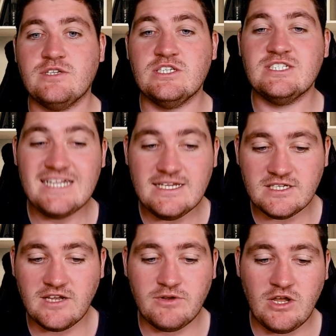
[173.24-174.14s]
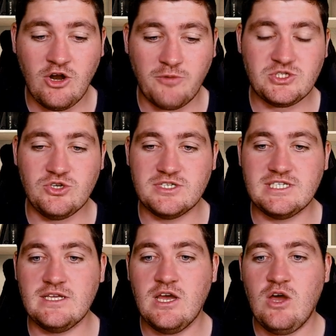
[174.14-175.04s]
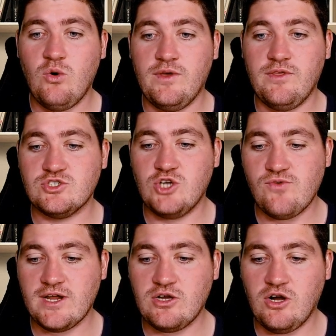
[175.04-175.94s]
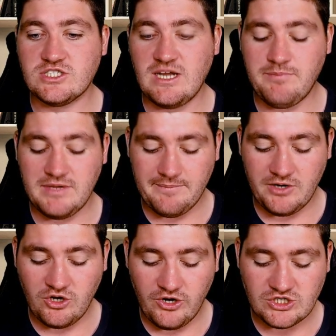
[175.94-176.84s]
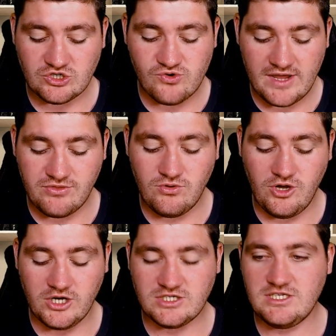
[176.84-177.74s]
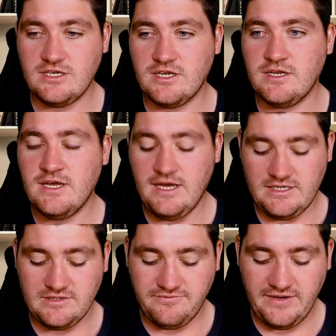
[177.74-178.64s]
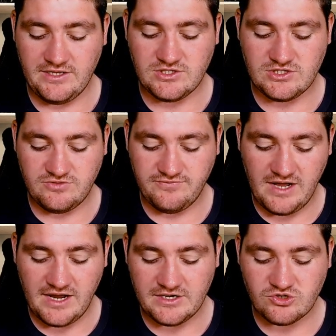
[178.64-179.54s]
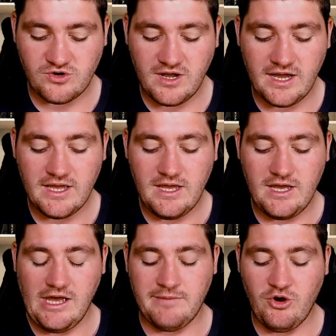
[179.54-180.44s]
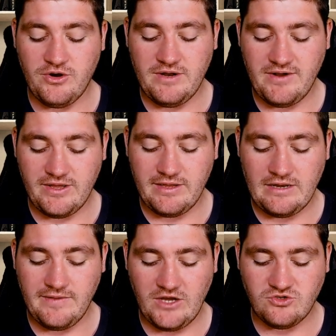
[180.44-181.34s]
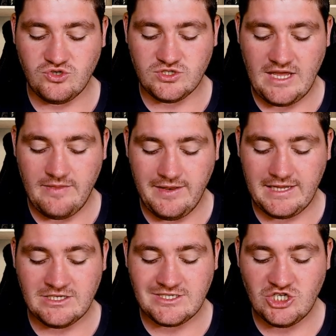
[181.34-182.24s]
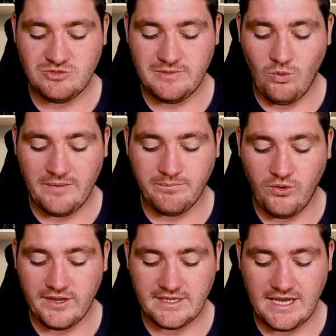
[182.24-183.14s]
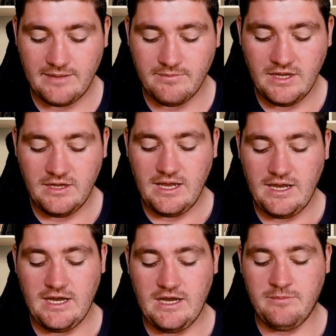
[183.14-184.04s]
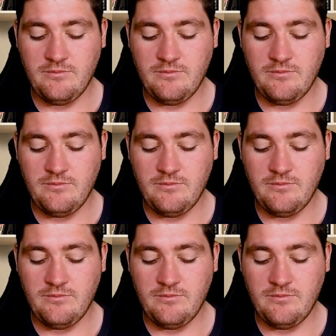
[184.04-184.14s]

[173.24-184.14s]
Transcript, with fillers: seizing an opportunity where there was no red cards, jumping up and going straight through the Argentinian defense to find a try. Um, Owen Farrell getting the extras, and then it continued to be a one-point game. Um,